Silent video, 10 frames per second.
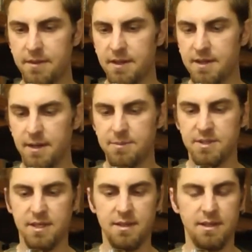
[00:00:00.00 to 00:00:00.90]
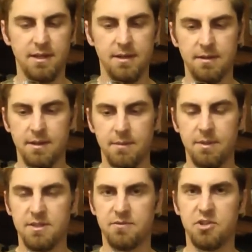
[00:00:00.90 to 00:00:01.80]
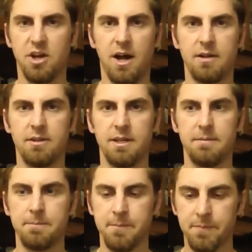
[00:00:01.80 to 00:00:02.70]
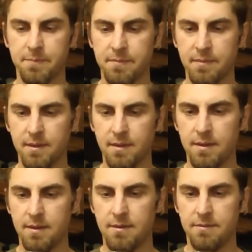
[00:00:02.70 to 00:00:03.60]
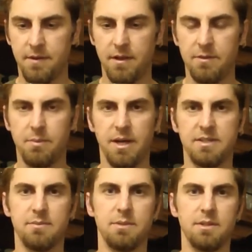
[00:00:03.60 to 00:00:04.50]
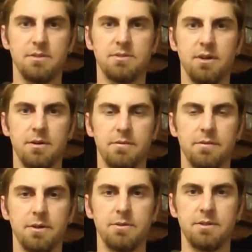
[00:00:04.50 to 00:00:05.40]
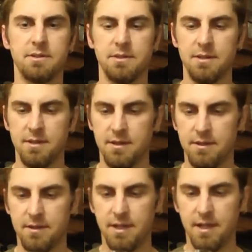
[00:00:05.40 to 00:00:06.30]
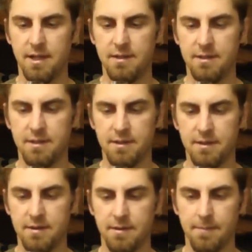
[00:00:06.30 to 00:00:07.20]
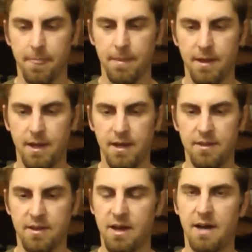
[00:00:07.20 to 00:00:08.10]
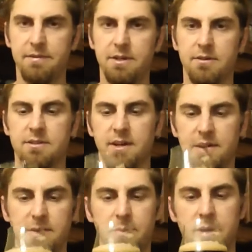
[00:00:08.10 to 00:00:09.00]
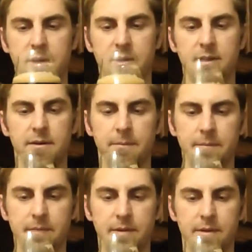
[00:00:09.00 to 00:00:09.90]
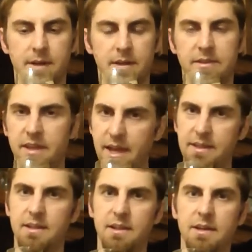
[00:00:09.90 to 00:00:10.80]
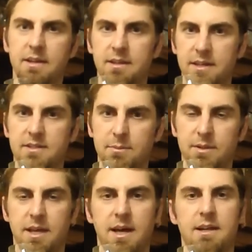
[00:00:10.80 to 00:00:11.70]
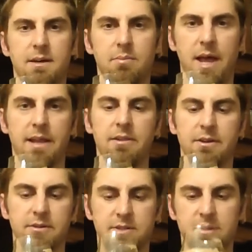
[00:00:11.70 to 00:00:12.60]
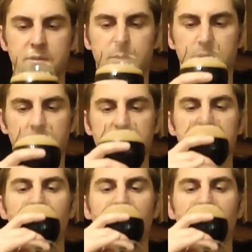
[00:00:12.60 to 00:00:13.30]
Then comes in the bits of chocolate, followed by some of those dark fruits. Then uh, the coffee notes kind of appear, and then the look you get some of that uh, black licorice note from the anise.